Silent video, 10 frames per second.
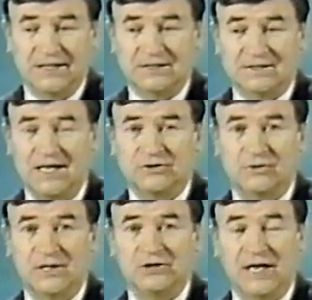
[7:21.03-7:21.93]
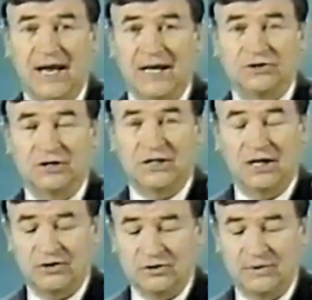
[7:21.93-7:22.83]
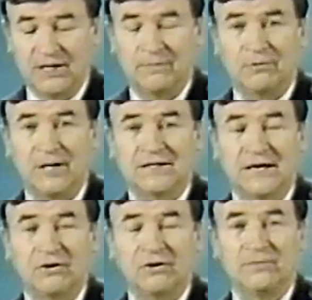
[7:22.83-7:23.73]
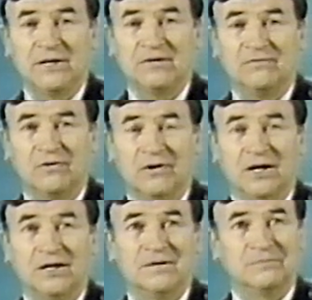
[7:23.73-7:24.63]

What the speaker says: Exaggeration, action, color. You end up right down on the main floor.